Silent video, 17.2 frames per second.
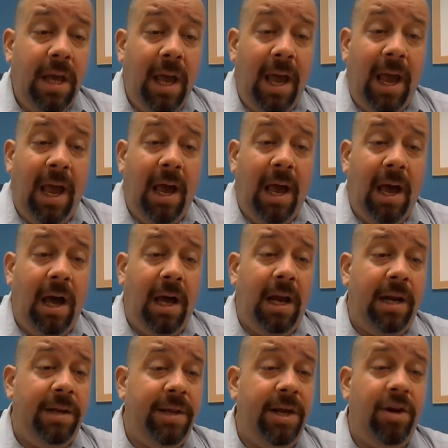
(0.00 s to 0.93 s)

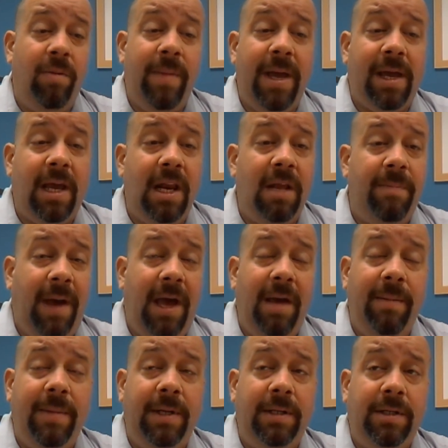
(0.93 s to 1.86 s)
and they don't make any
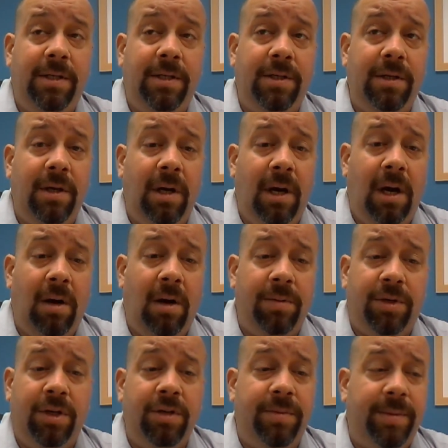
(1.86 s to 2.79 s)
payments,
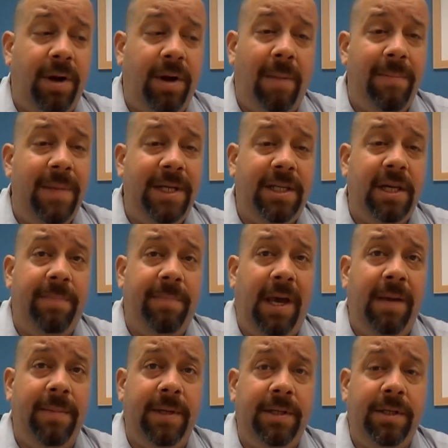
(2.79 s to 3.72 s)
they're not missing
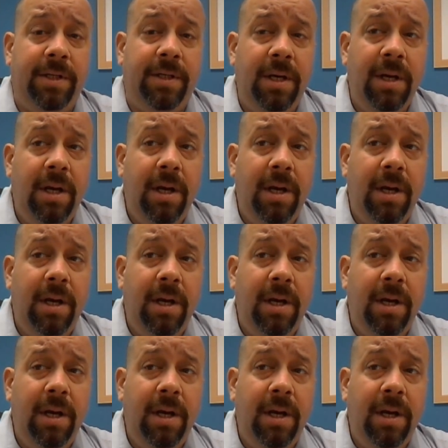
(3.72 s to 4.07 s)
payments,